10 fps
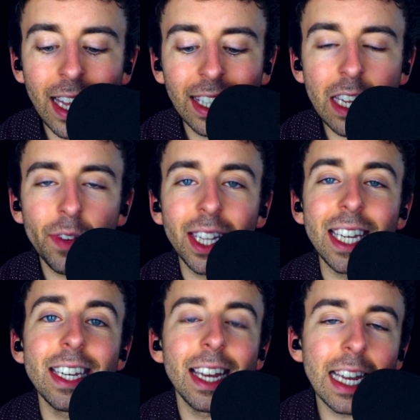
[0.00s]
leaving
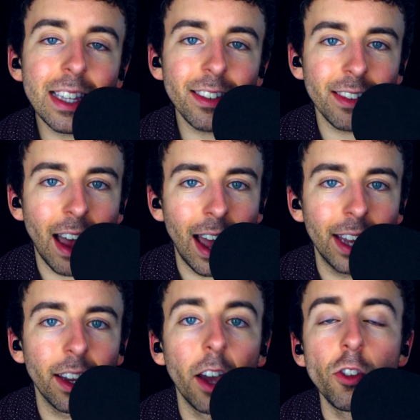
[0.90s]
the
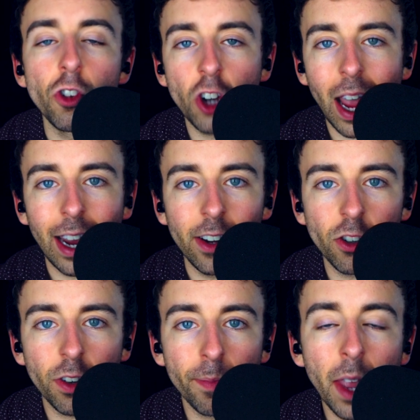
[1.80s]
inside
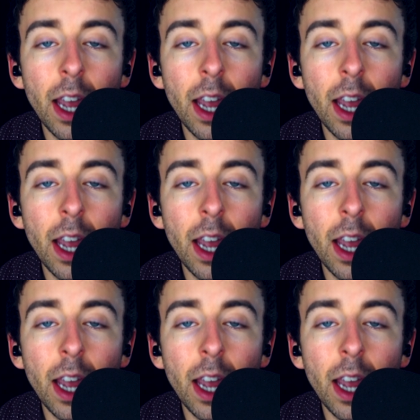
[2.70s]
unchanged.